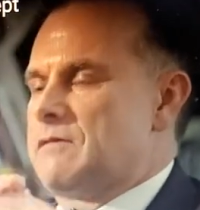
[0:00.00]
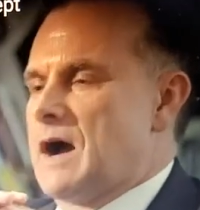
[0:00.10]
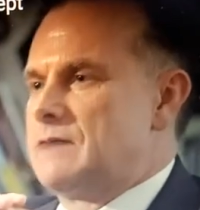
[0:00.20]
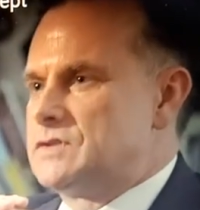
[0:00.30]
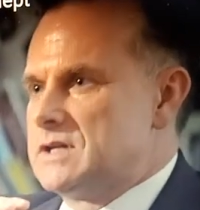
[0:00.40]

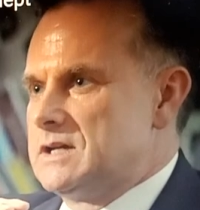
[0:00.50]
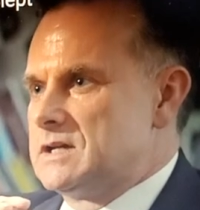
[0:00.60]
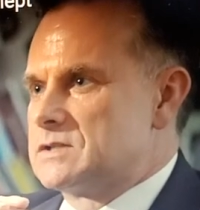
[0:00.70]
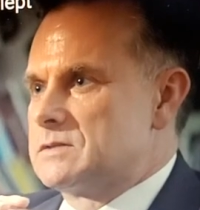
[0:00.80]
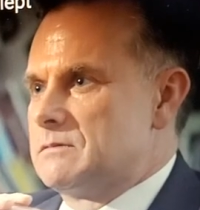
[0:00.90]

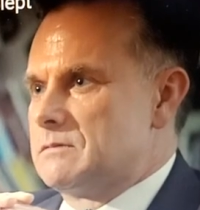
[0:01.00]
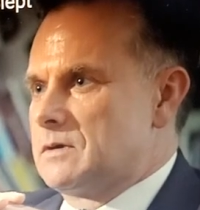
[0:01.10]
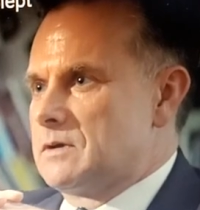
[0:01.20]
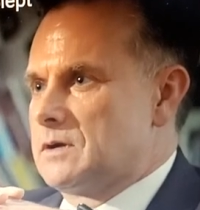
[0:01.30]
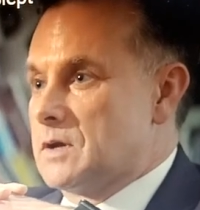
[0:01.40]
5G is
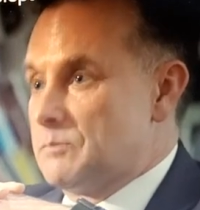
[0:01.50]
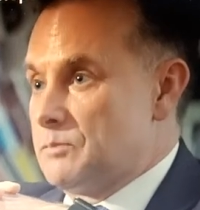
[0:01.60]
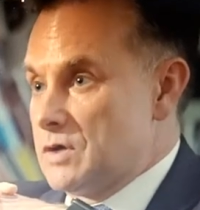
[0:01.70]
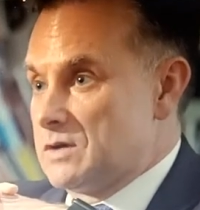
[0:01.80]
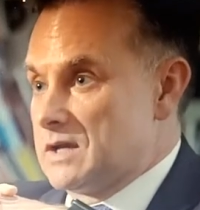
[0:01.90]

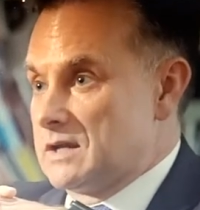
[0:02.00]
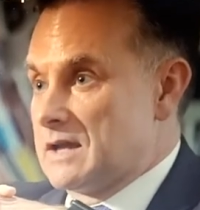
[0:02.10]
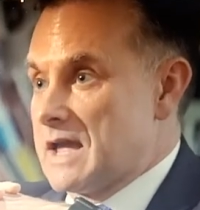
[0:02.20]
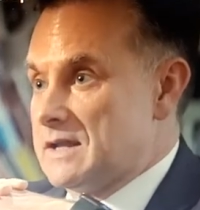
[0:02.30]
computing